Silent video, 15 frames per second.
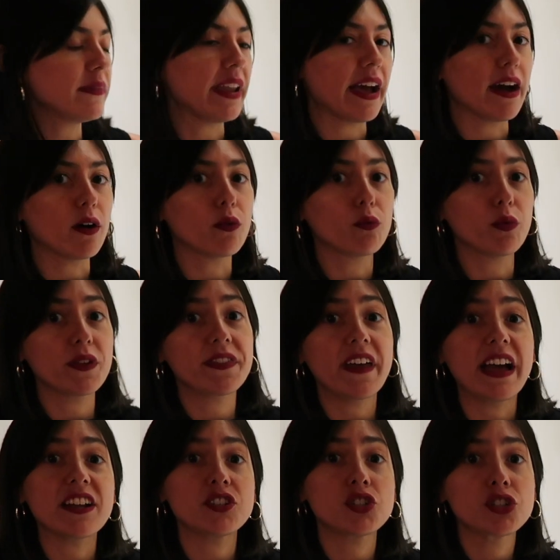Now, what
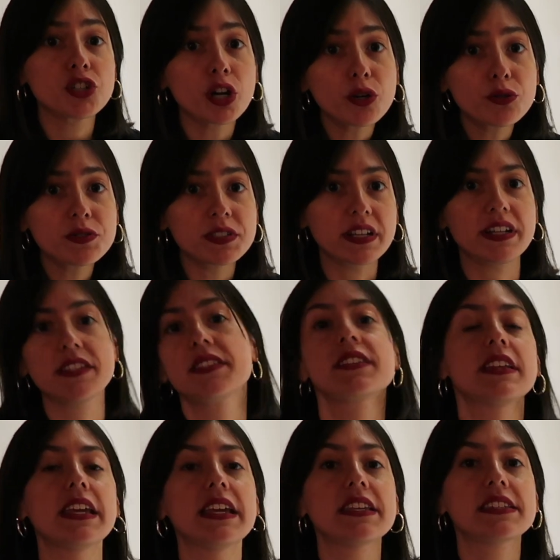that shows
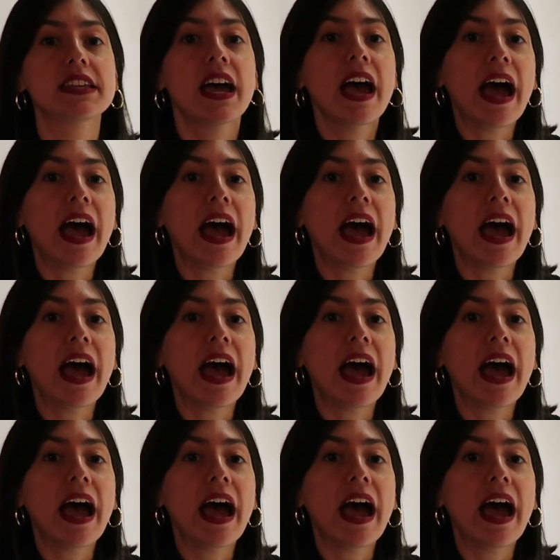us is